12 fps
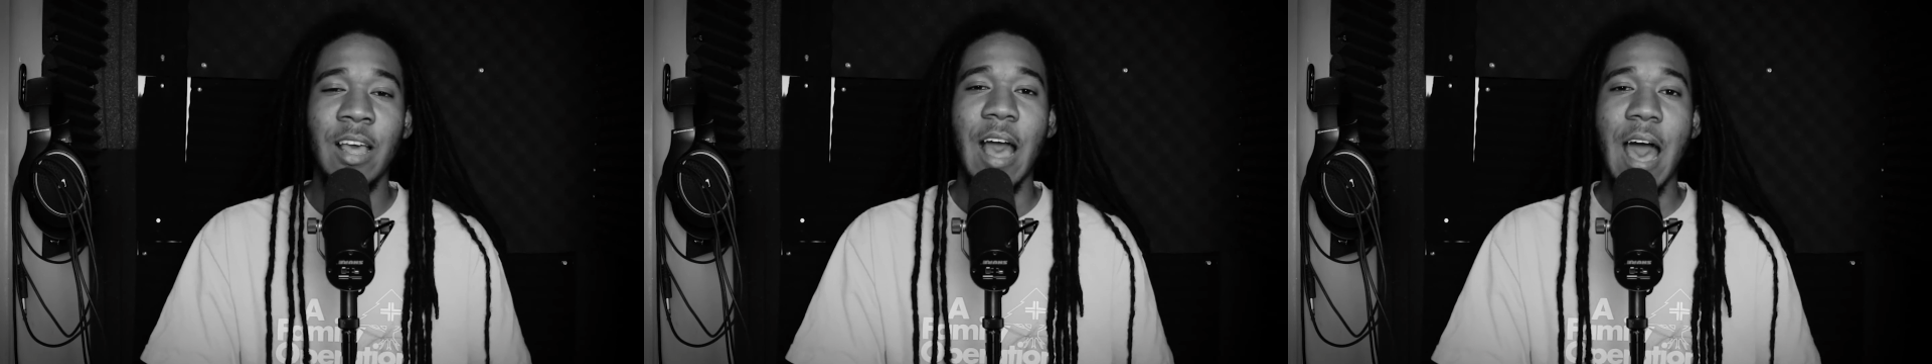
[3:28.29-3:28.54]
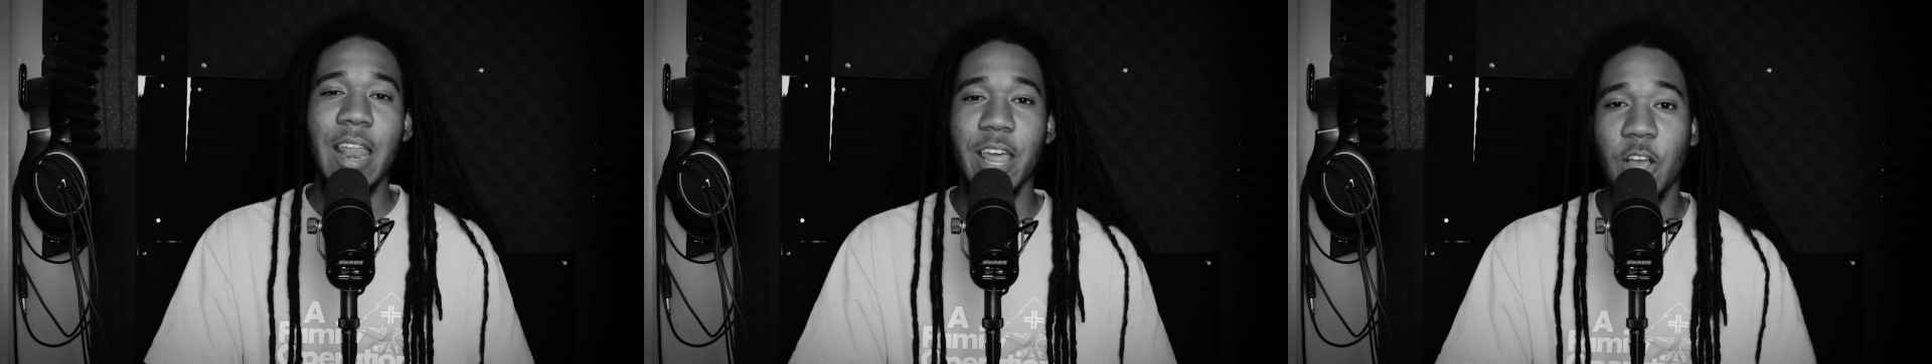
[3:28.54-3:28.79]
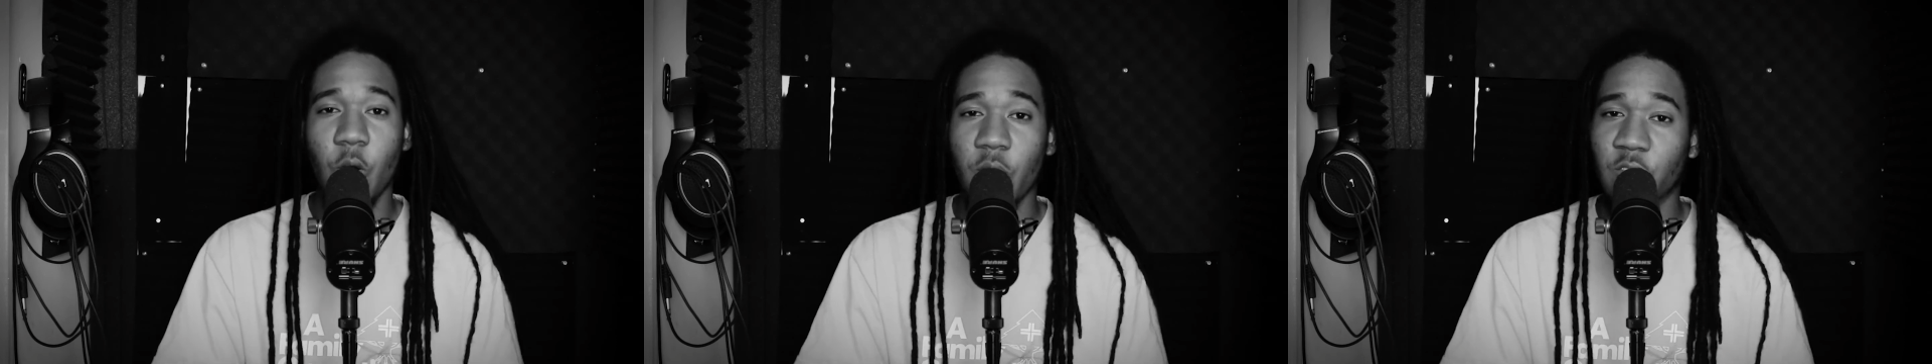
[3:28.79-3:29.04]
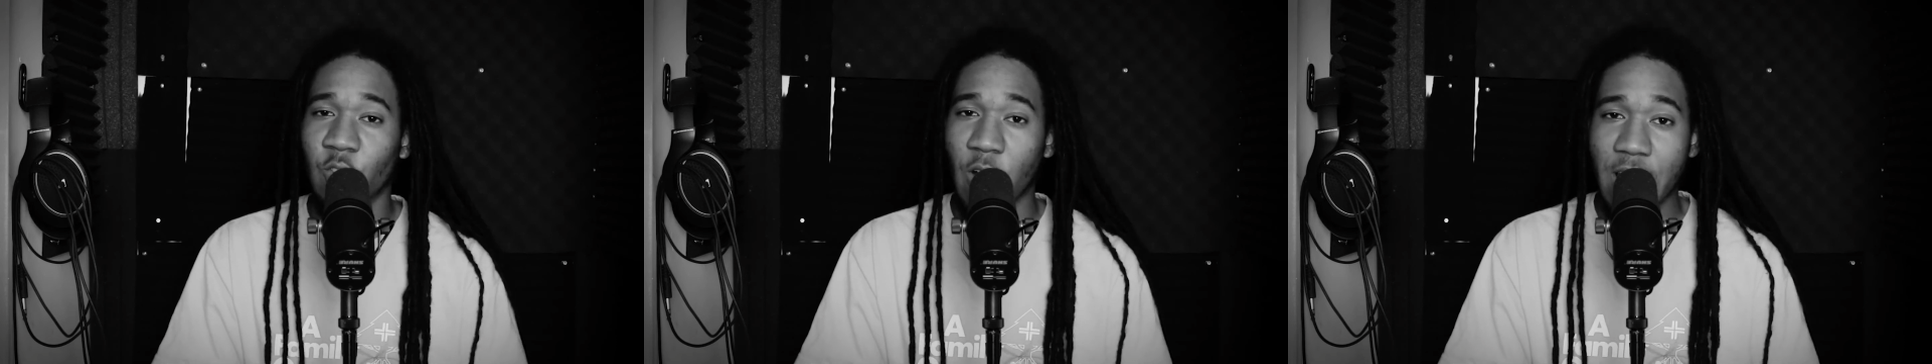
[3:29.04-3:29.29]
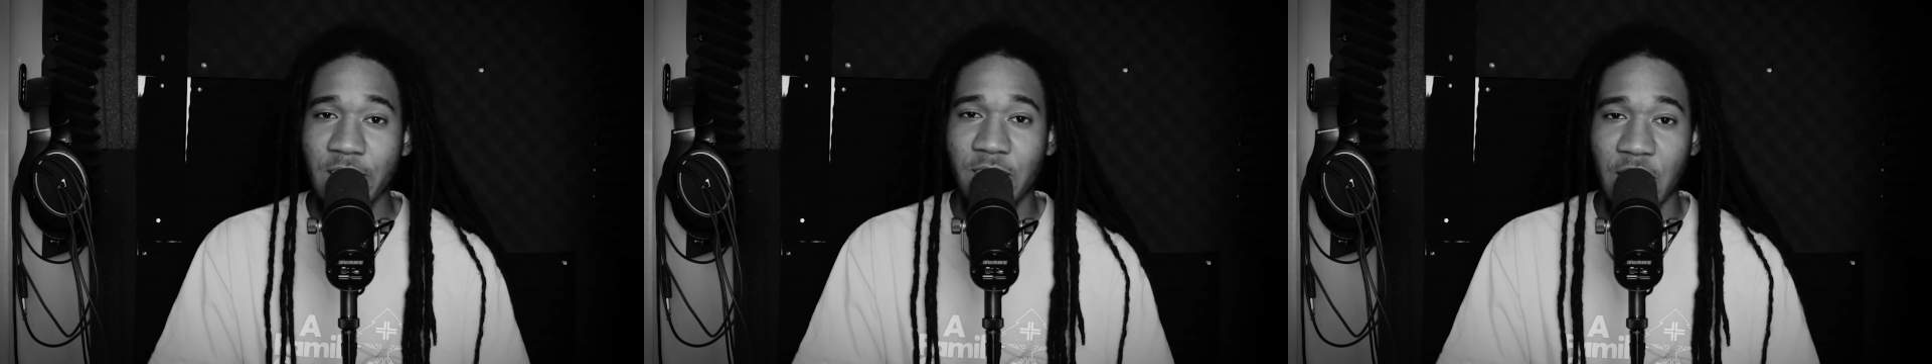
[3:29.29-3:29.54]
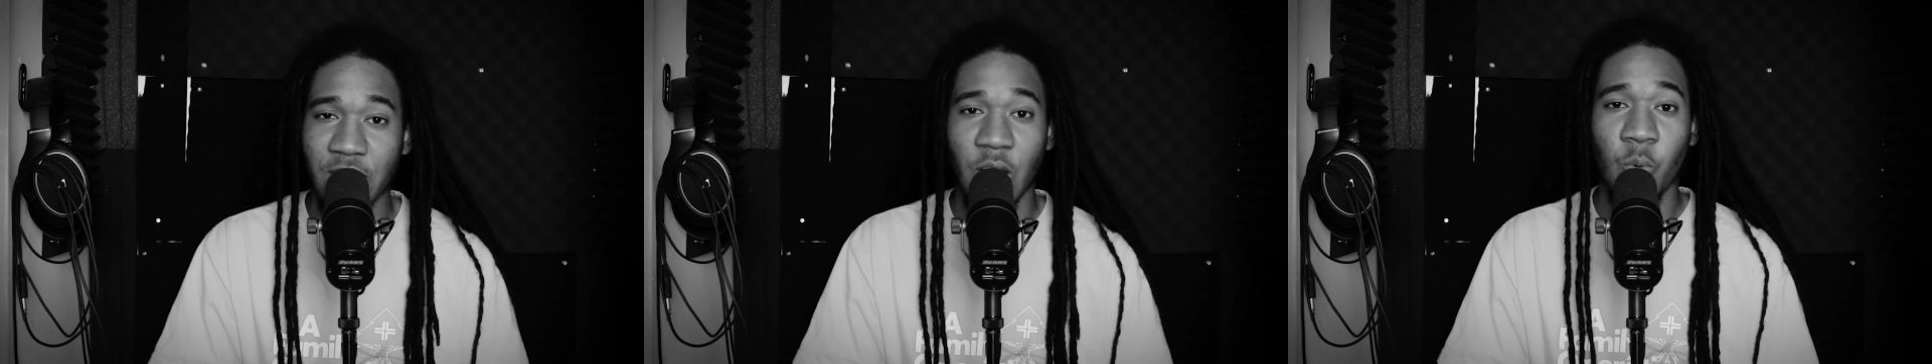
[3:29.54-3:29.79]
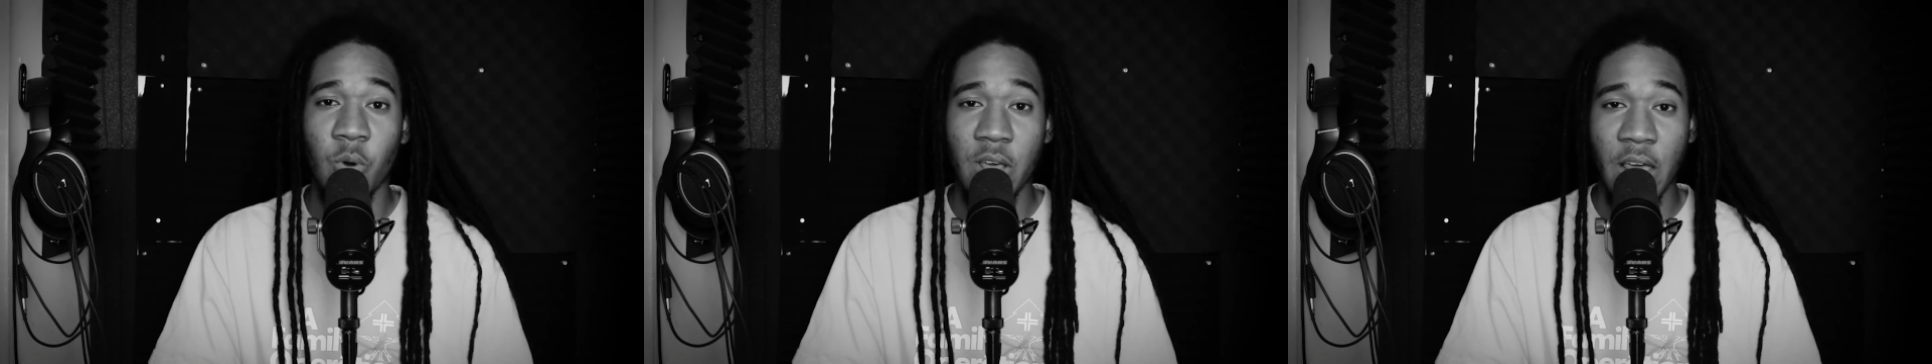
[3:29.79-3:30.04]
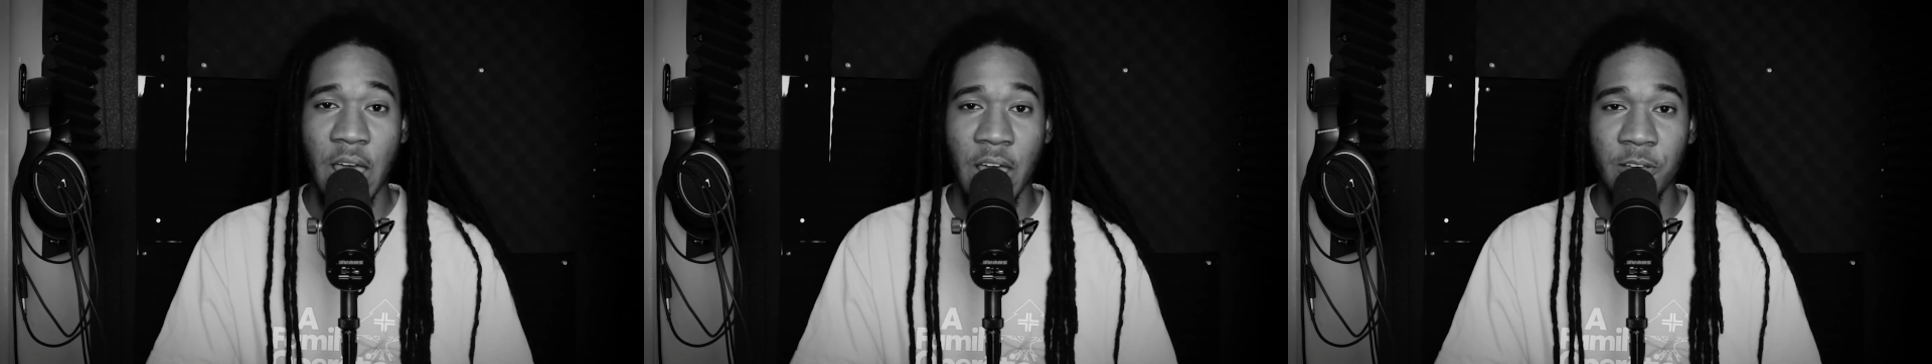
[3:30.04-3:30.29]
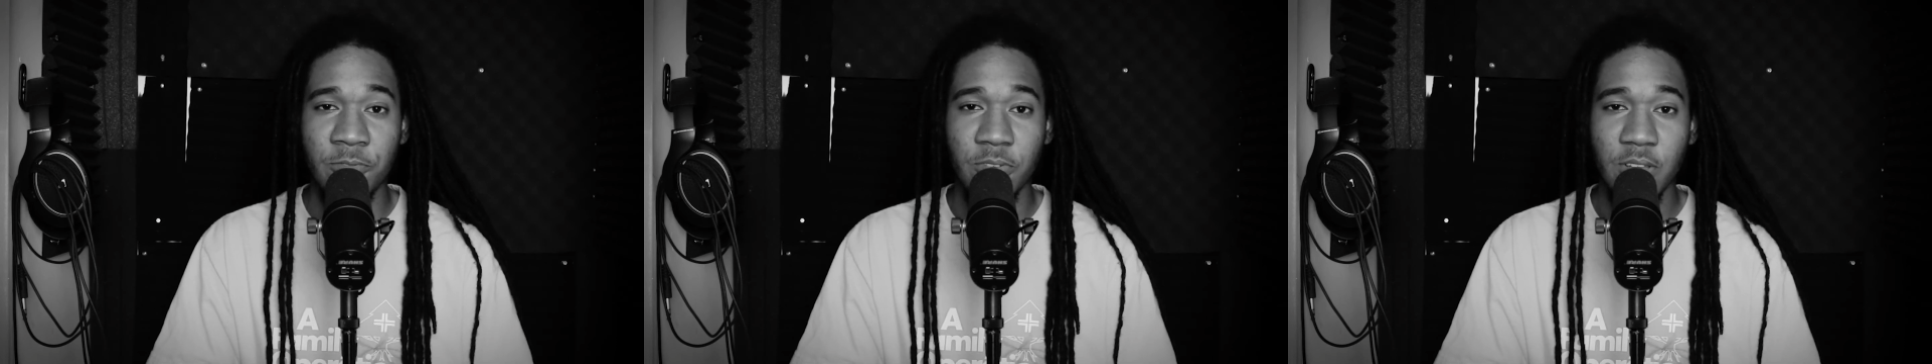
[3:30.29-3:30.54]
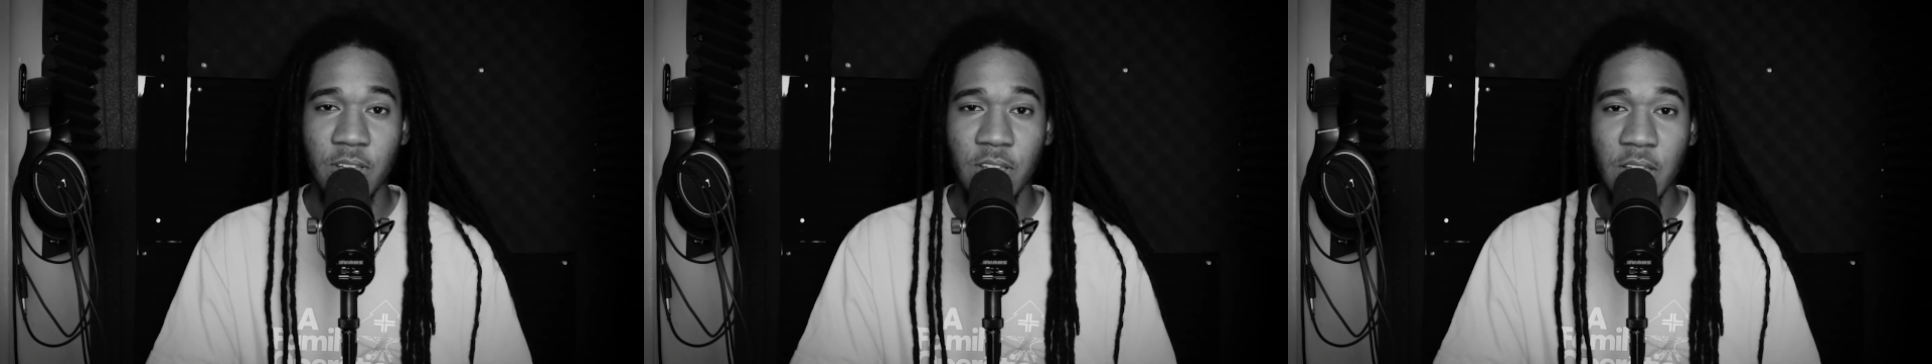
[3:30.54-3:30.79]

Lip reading: I didn't go as crazy as I would have.